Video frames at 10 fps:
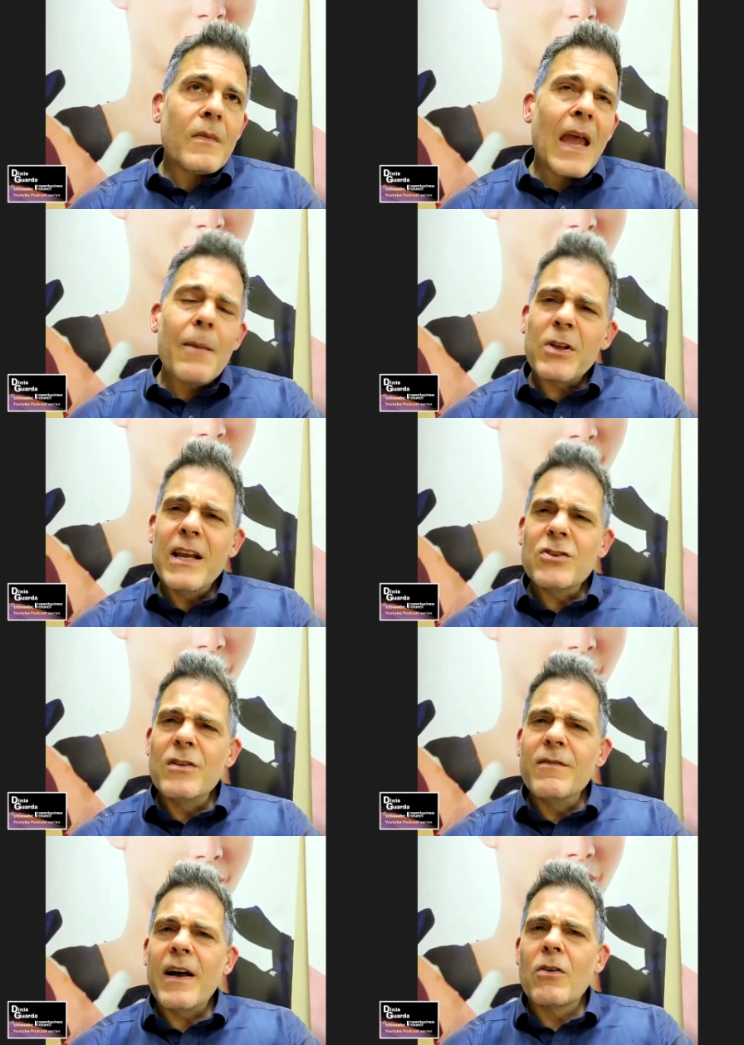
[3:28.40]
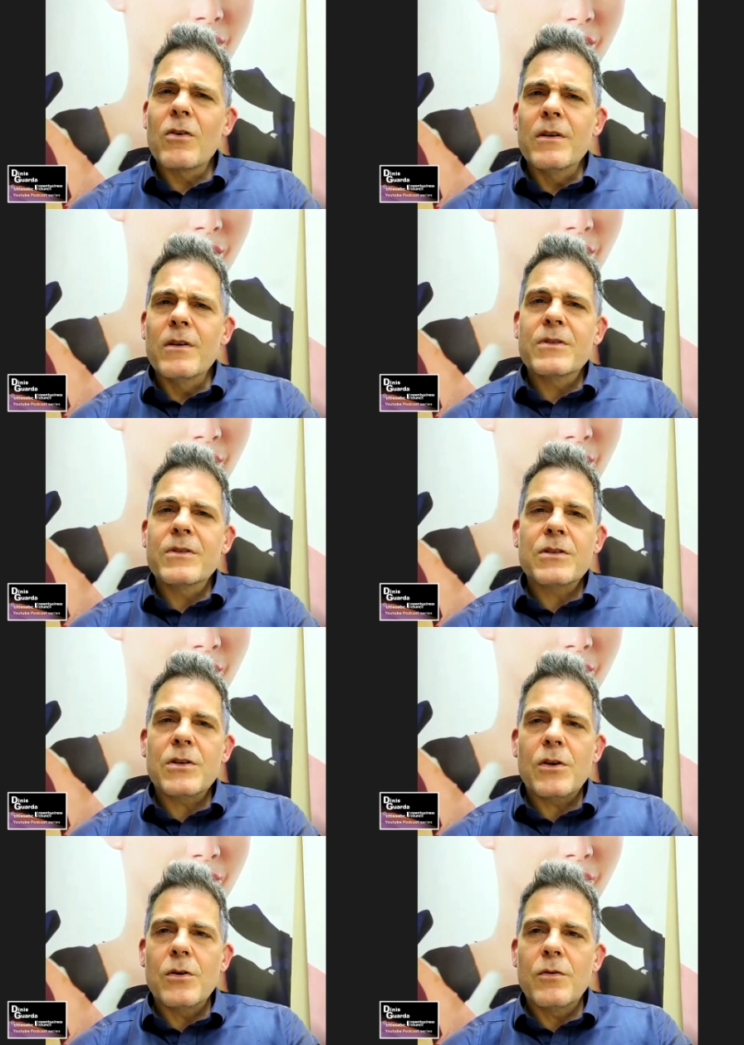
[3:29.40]
application of algorithms
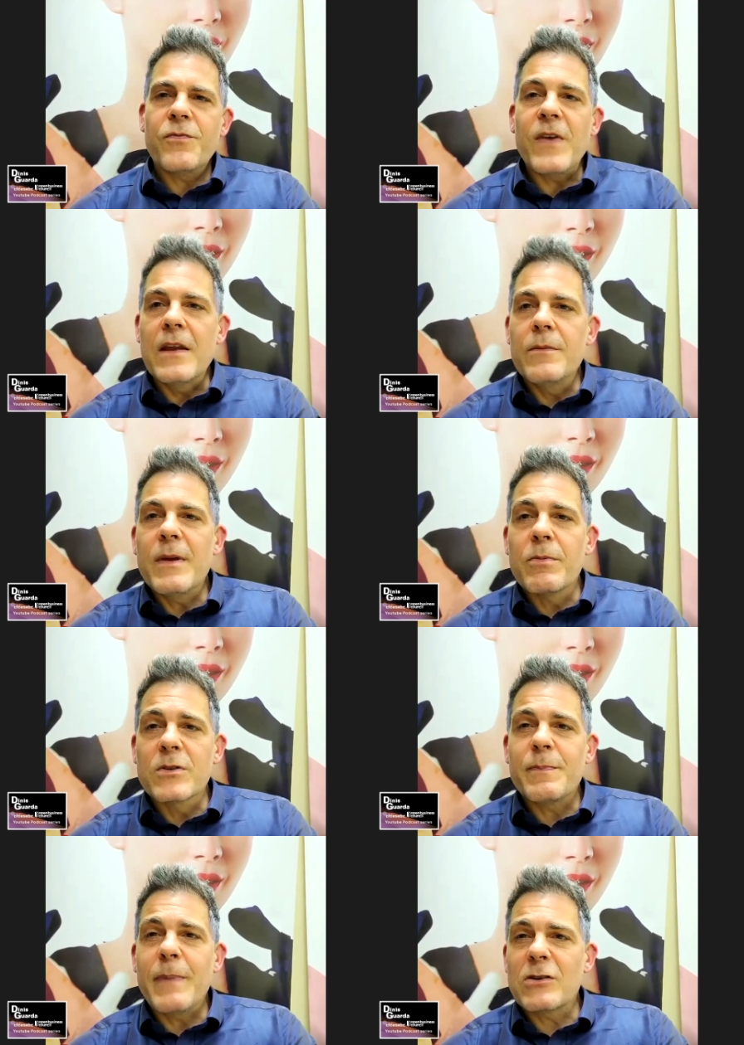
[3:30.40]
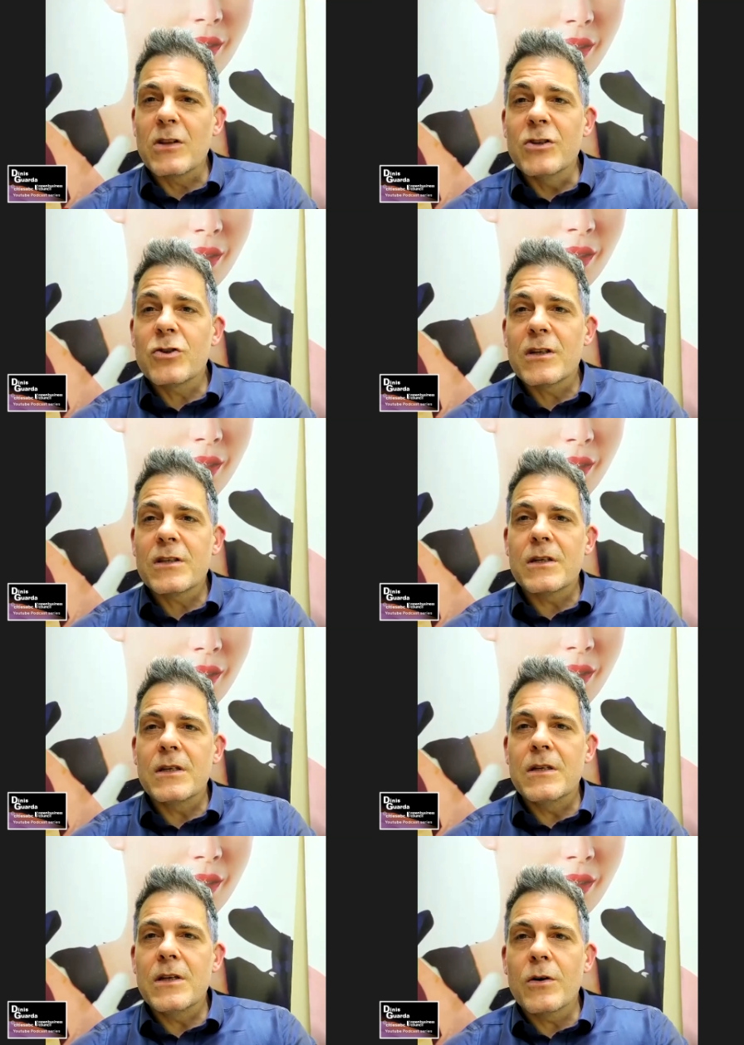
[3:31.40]
to feed people's special interests
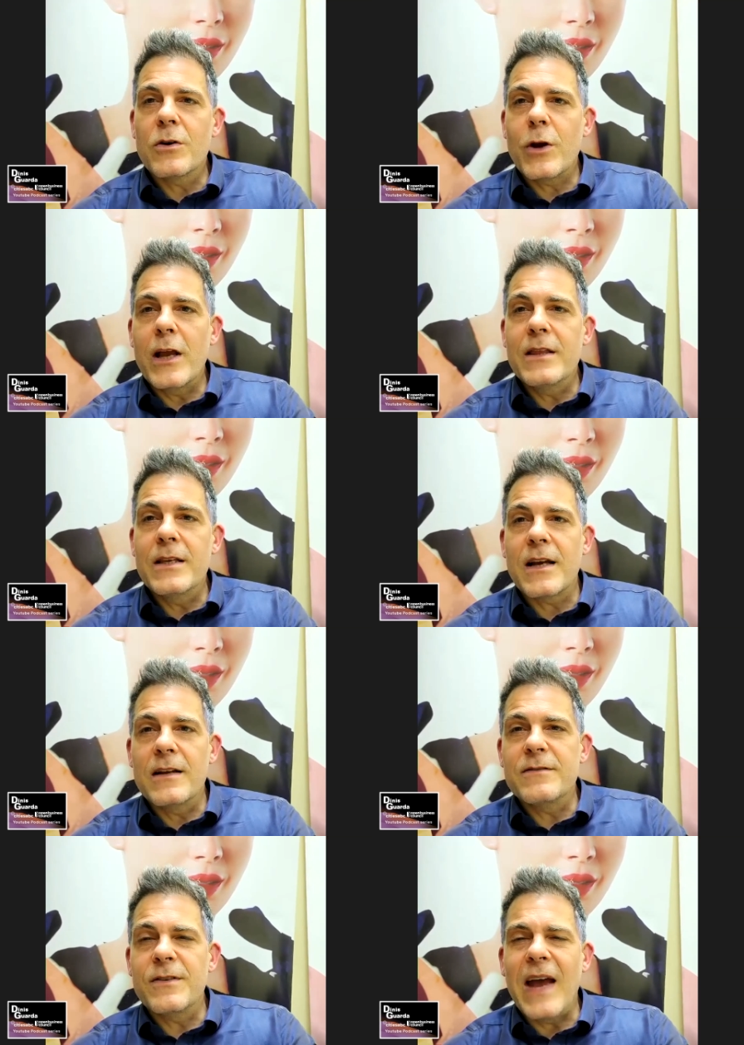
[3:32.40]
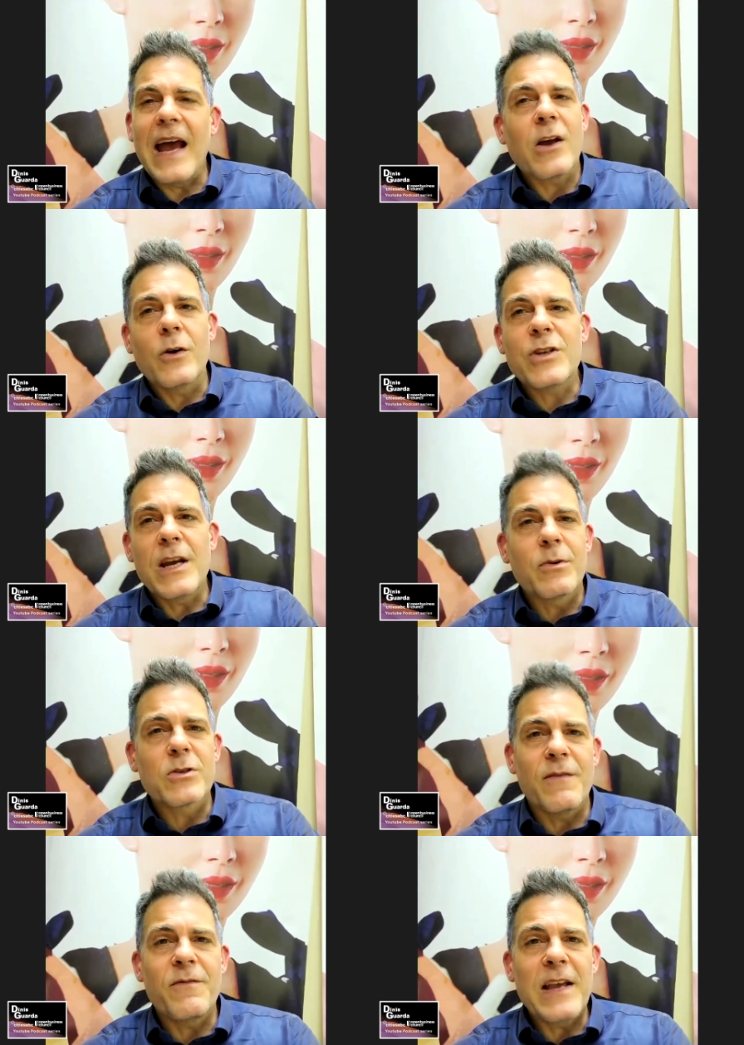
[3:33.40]
and create these kinds of echo chambers
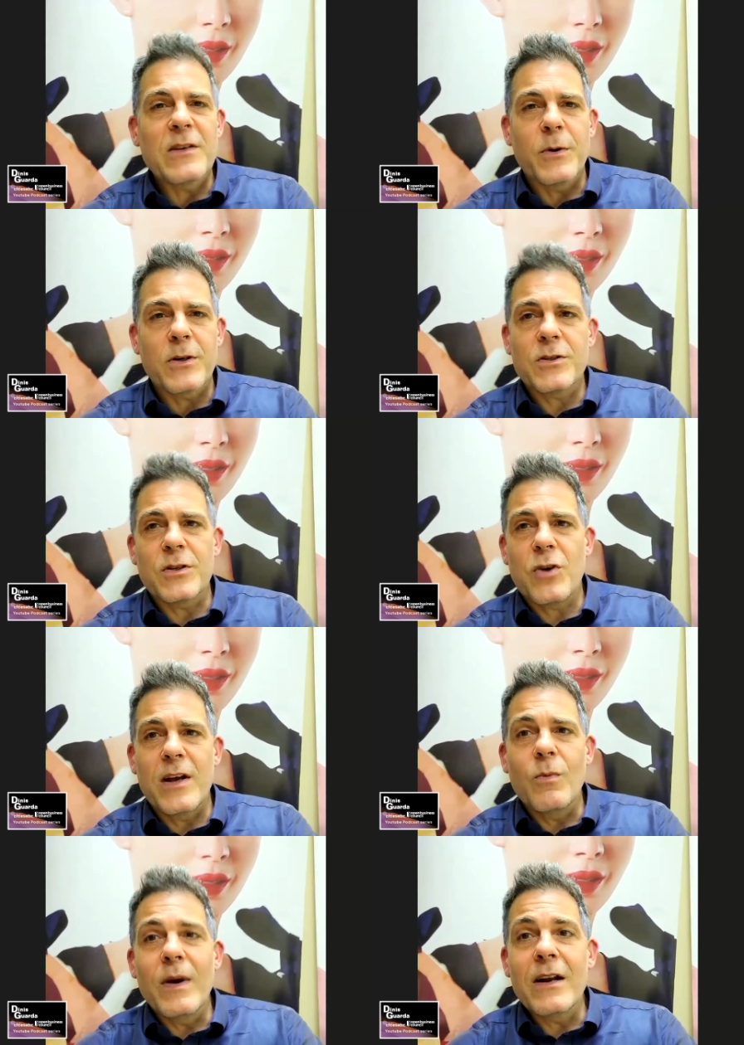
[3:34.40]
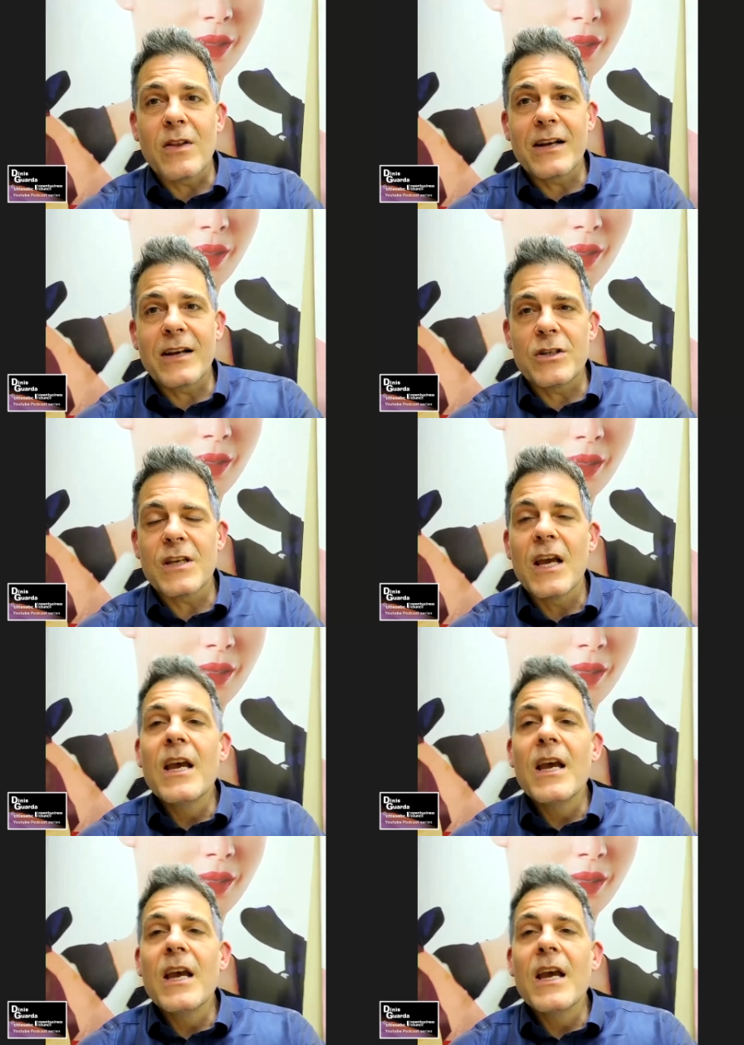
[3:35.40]
on Facebook to try to win elections.